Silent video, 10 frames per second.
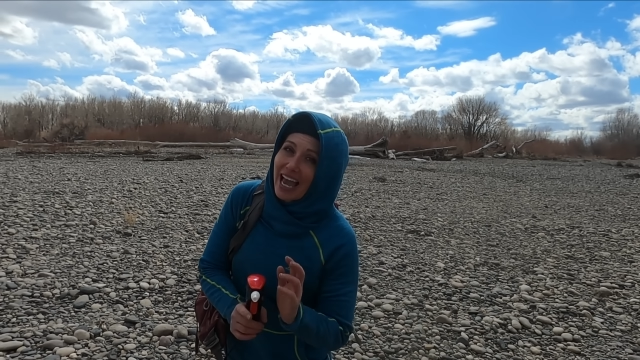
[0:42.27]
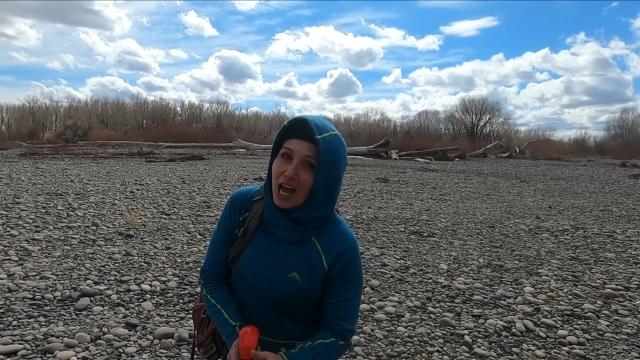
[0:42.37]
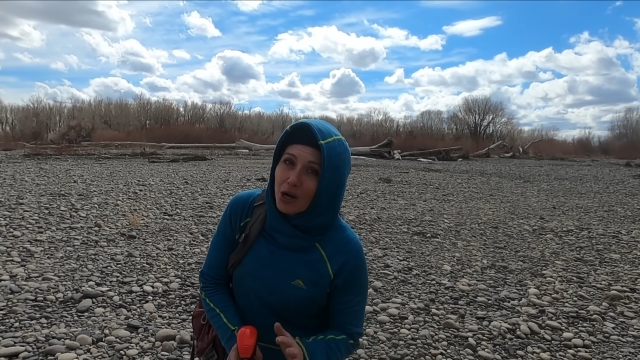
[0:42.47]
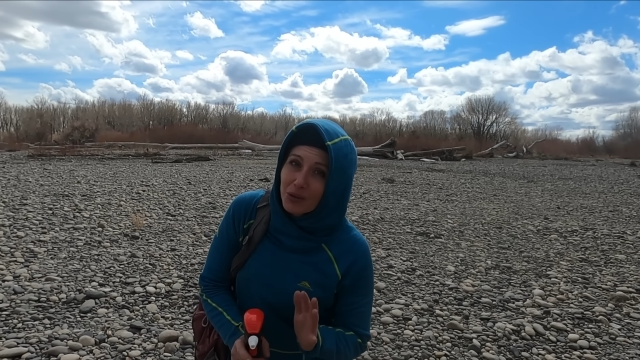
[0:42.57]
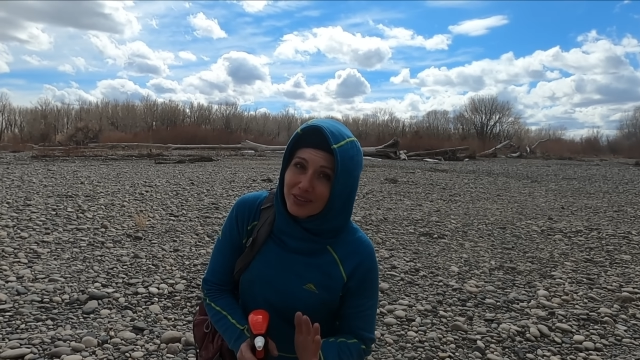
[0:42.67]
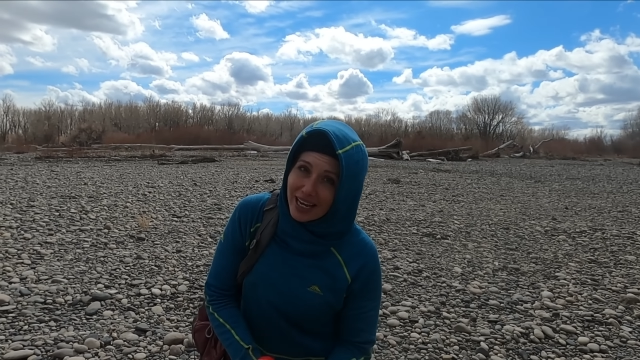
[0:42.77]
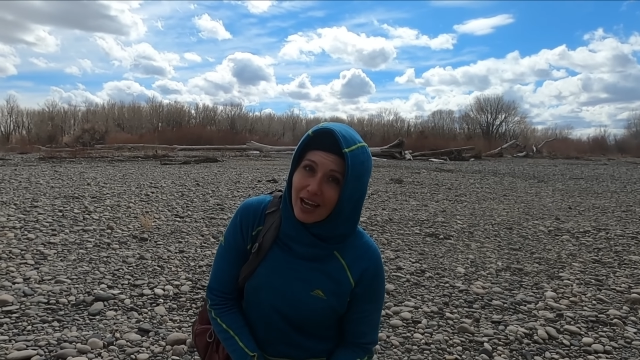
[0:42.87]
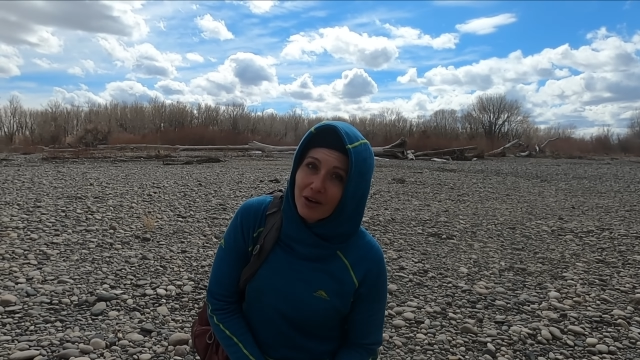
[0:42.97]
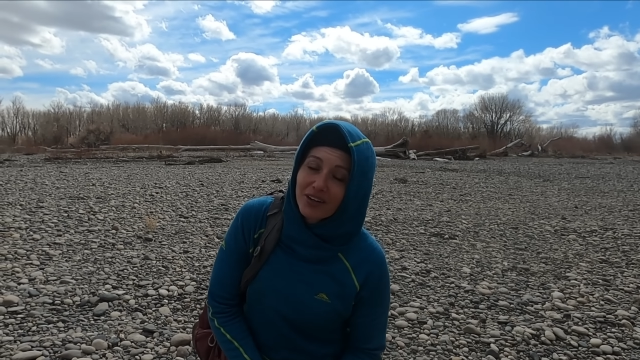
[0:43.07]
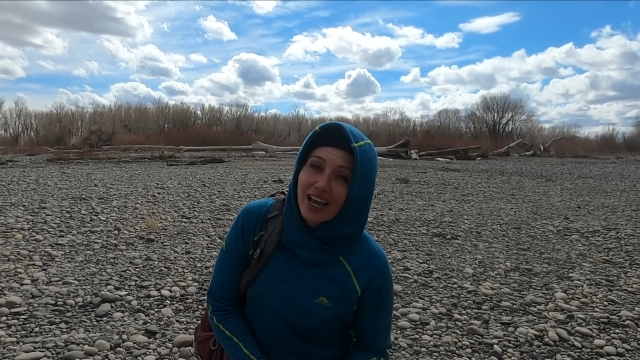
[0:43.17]
count
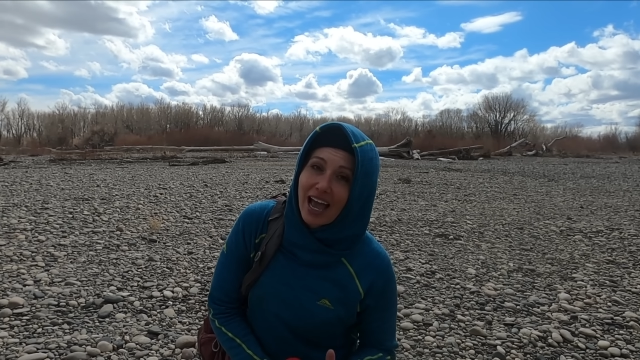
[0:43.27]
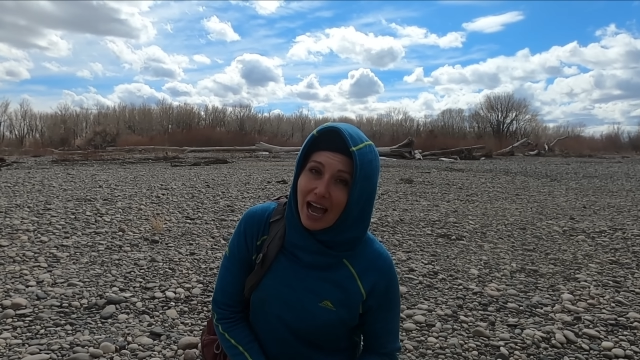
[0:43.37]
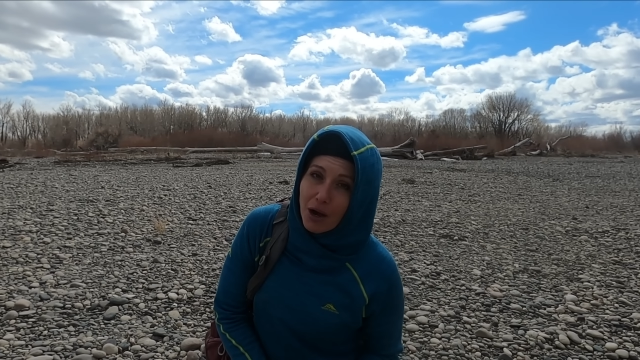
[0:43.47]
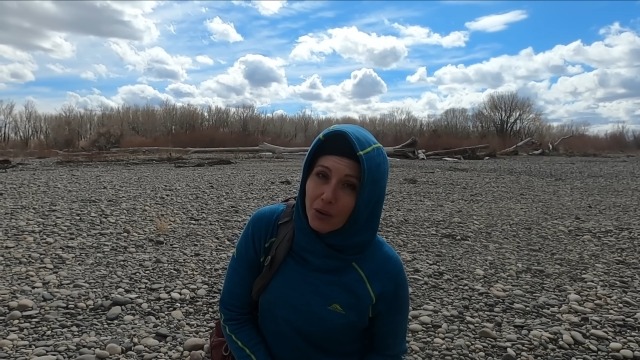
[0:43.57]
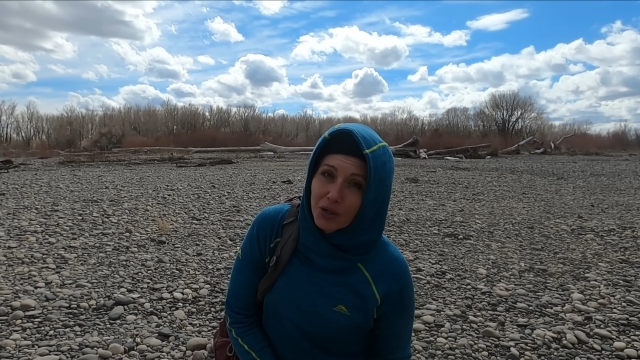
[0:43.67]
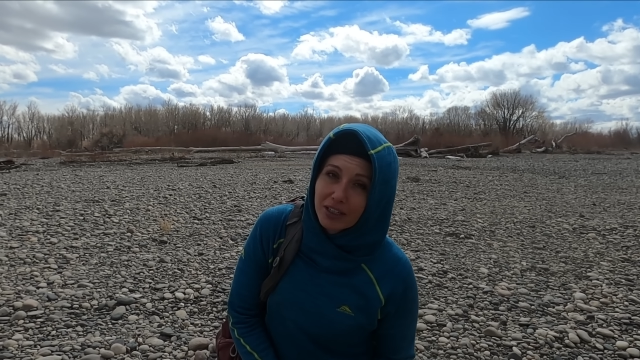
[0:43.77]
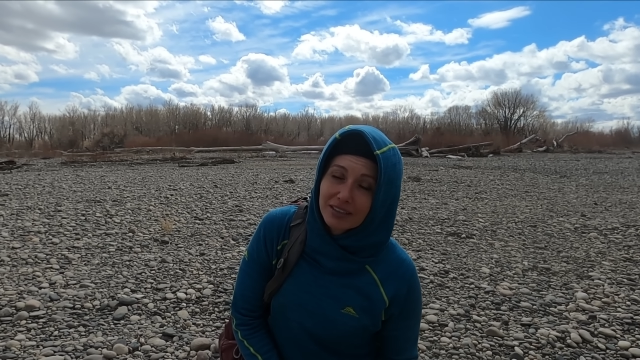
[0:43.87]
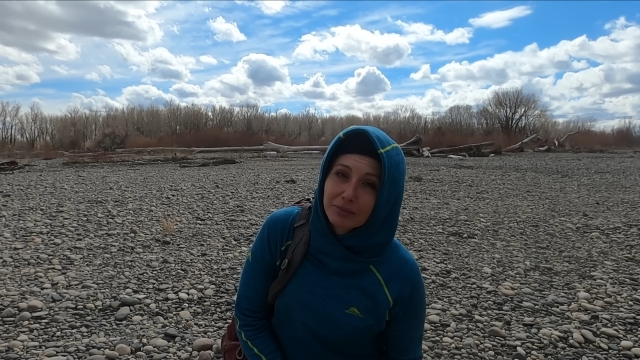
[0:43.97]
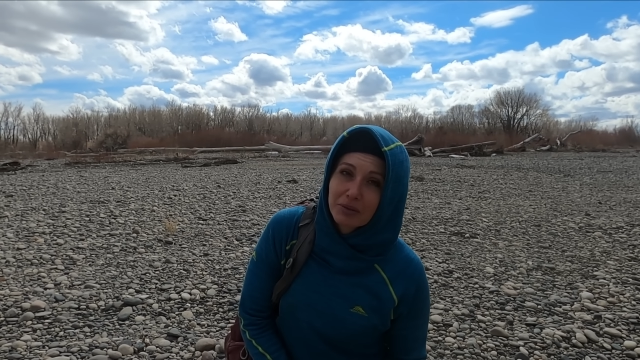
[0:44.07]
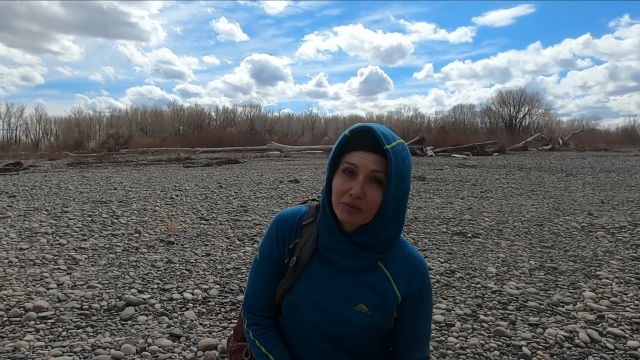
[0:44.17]
down
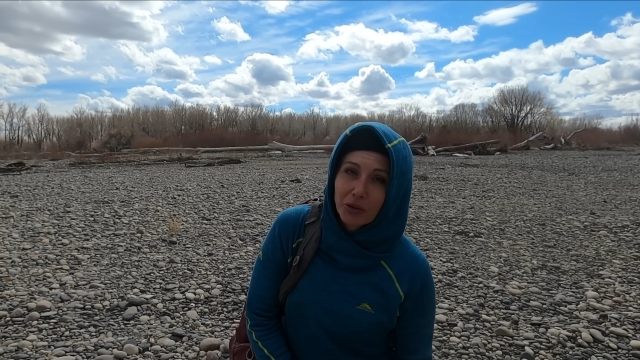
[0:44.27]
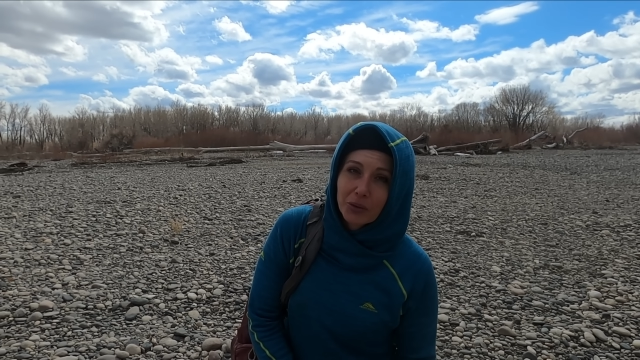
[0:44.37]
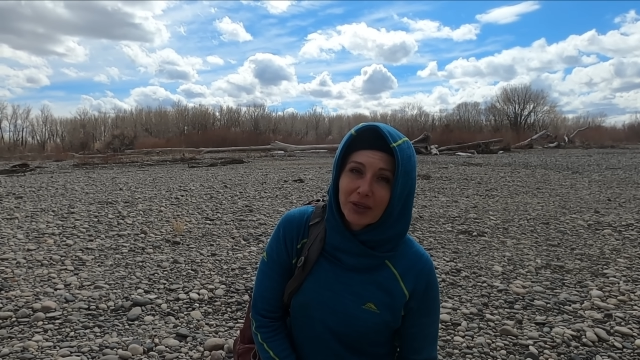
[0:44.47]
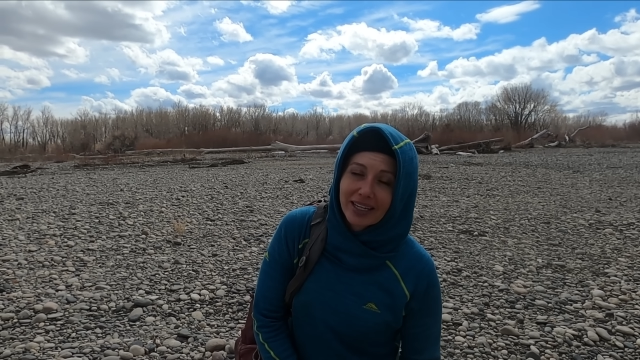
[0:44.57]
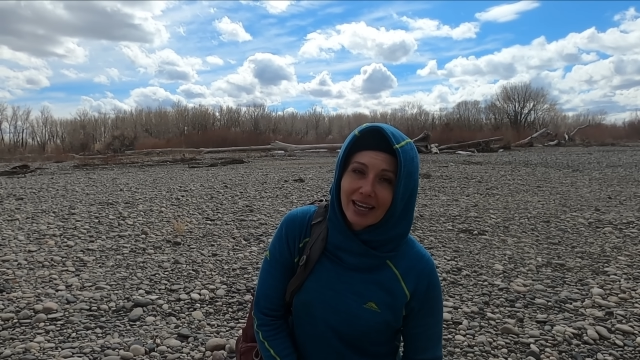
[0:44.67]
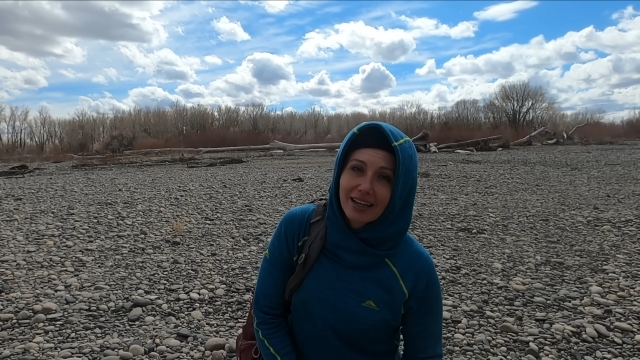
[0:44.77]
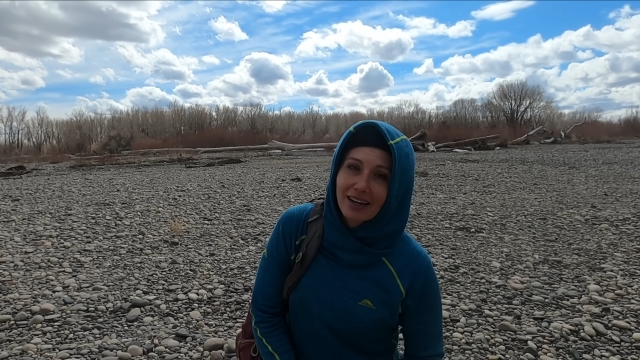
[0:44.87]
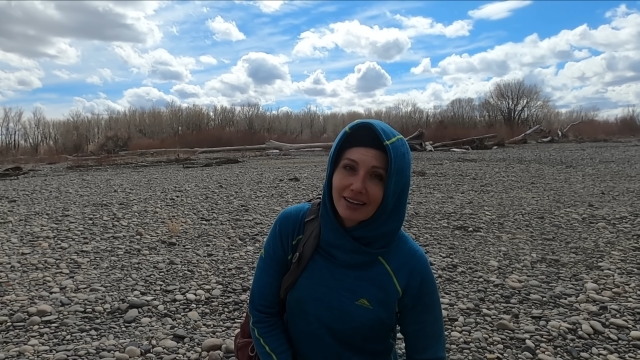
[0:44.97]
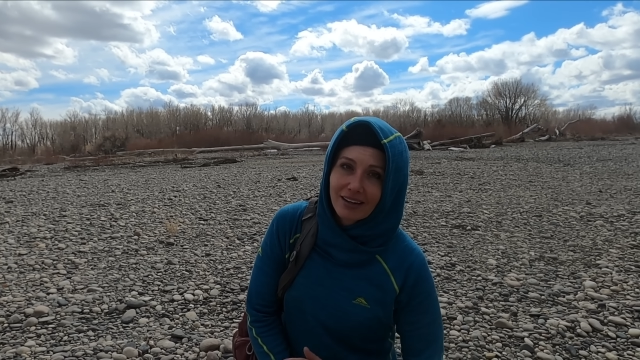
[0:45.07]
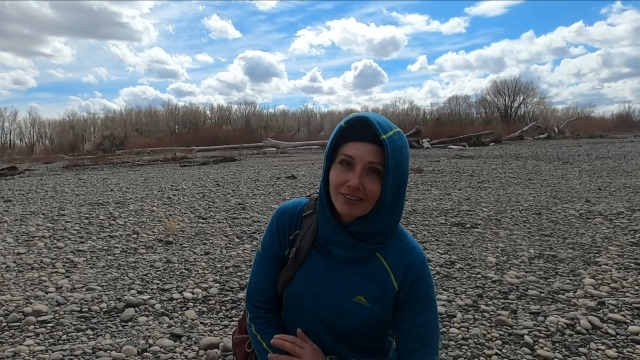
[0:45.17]
hours before we
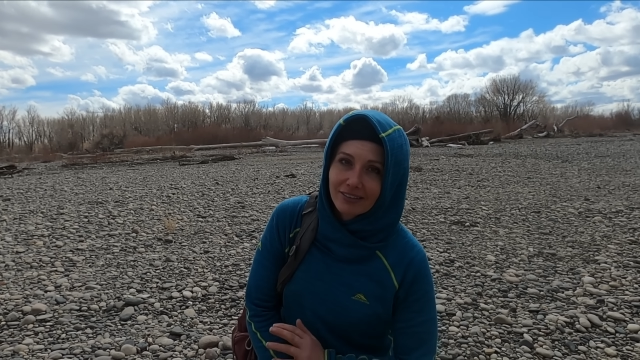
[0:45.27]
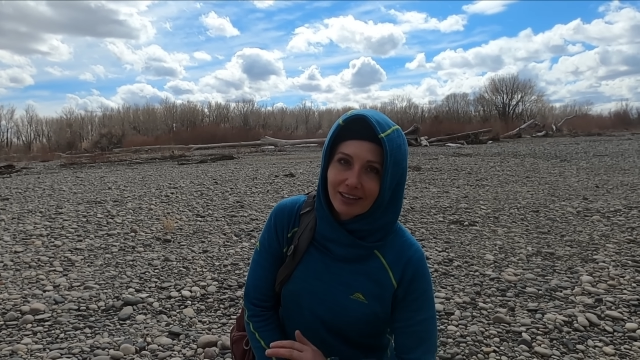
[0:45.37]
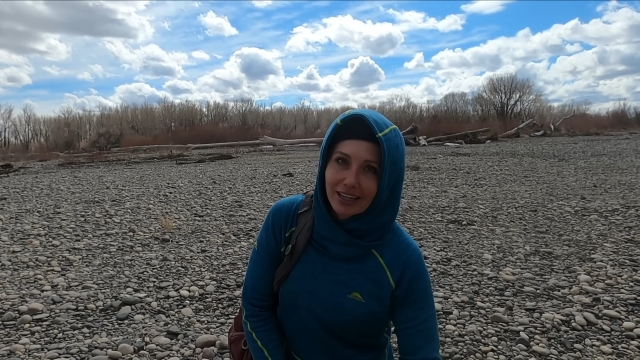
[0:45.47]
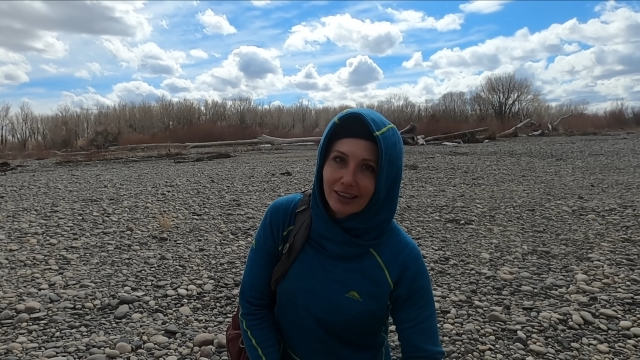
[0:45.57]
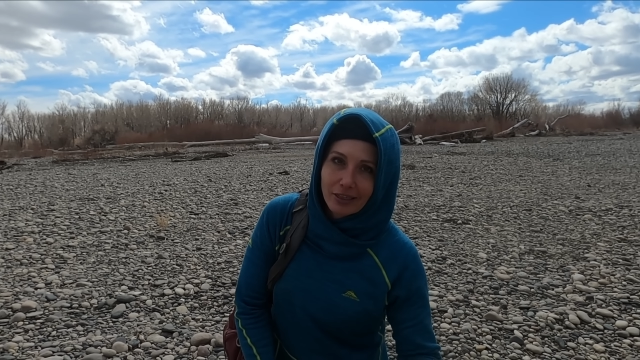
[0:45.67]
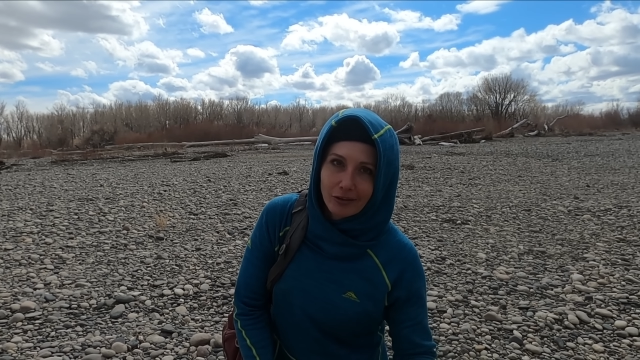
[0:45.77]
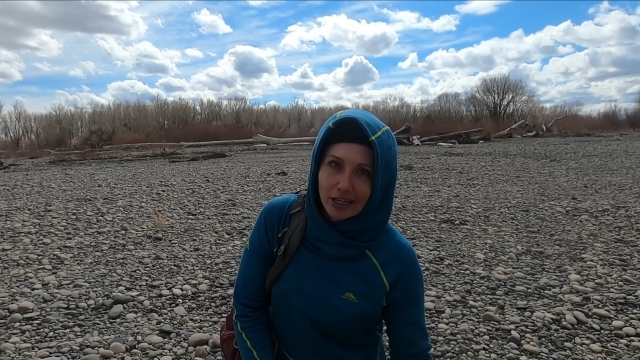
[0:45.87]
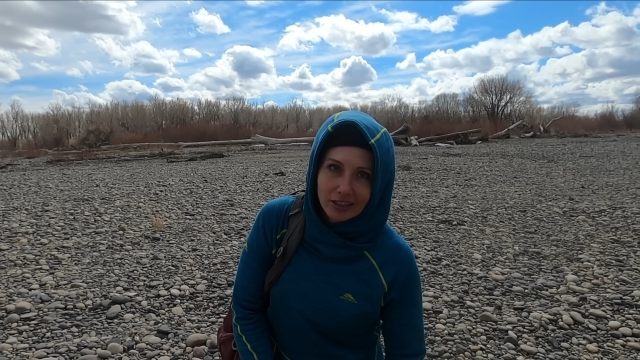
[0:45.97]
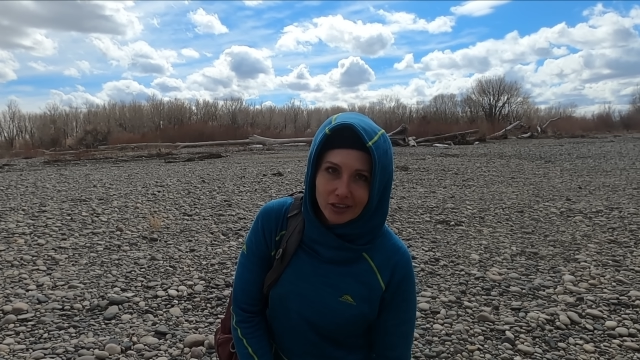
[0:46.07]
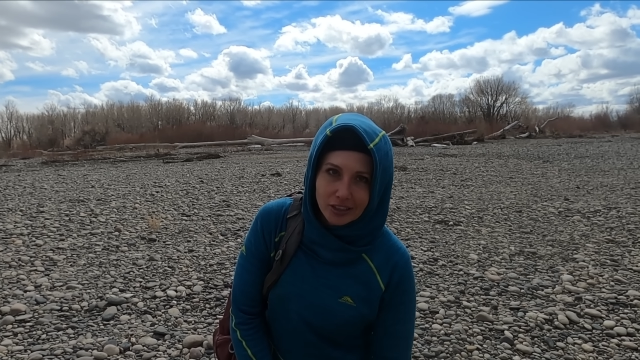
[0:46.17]
get another like
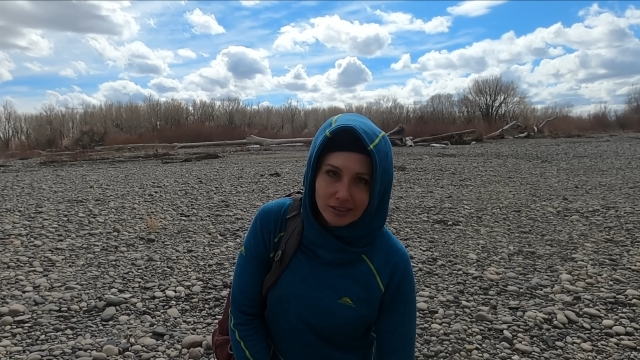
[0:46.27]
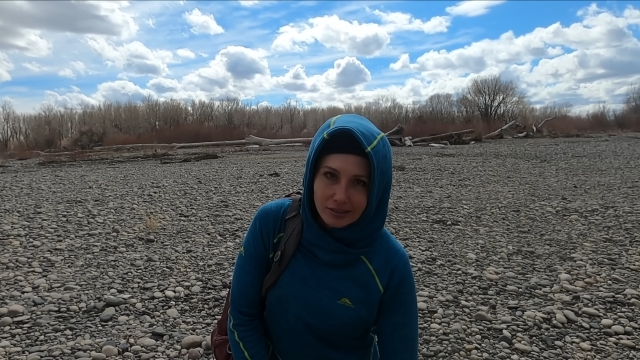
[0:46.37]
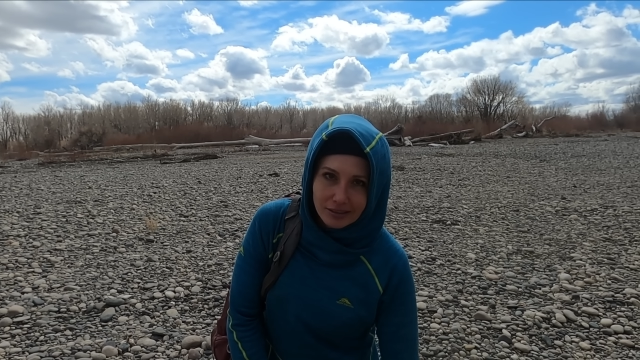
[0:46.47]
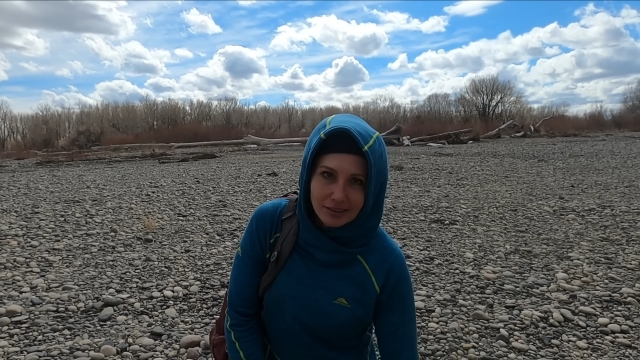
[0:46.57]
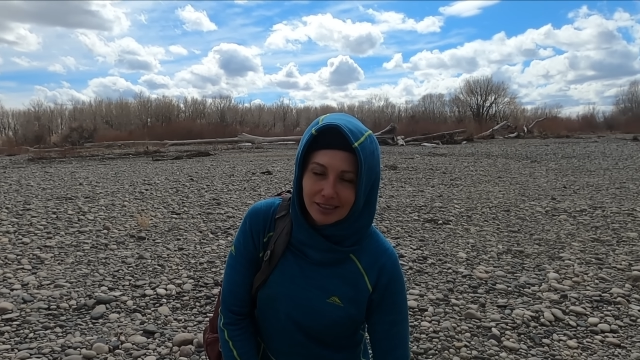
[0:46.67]
three inches,